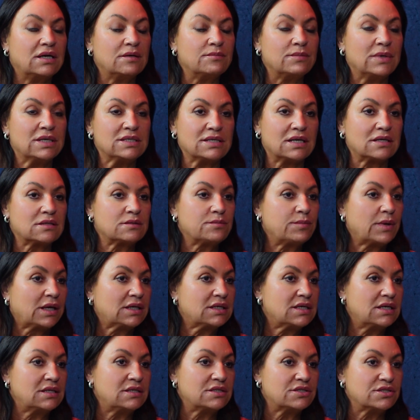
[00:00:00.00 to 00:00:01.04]
his
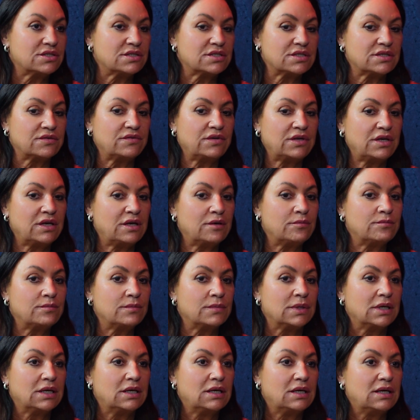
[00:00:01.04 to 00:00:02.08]
expectations of him
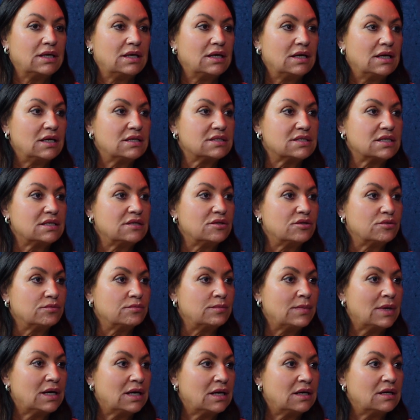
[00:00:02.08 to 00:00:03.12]
as a young
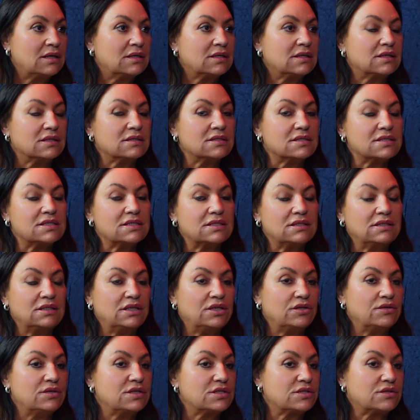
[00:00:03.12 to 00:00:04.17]
man, and,
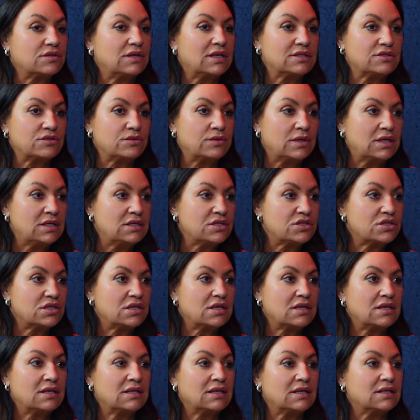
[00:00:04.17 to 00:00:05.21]
his
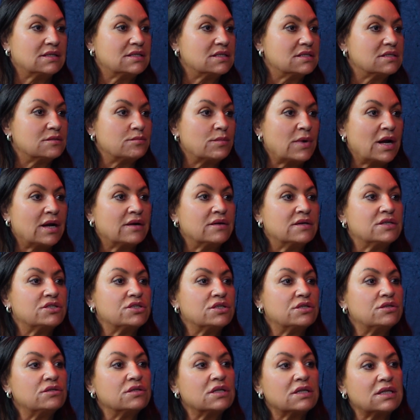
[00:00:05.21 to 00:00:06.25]
graduation and his marriage
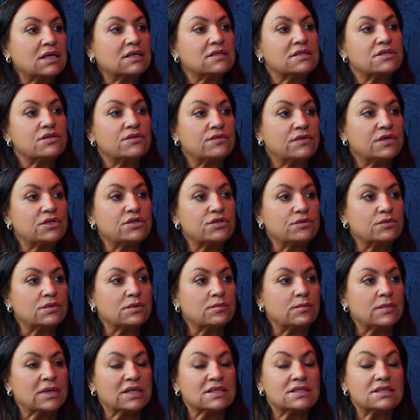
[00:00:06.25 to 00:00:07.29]
and all the things that Richard would
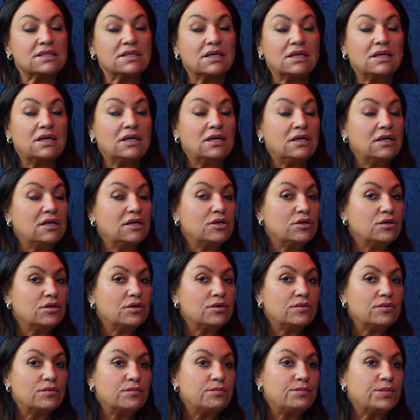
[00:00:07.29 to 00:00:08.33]
miss.
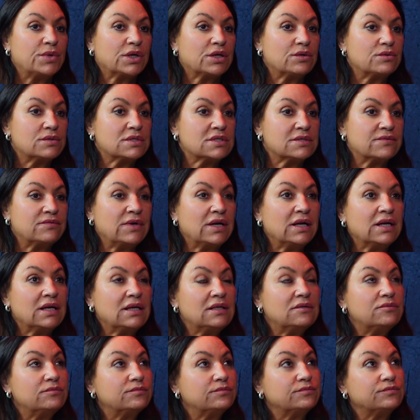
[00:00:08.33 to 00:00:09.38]
But it was a very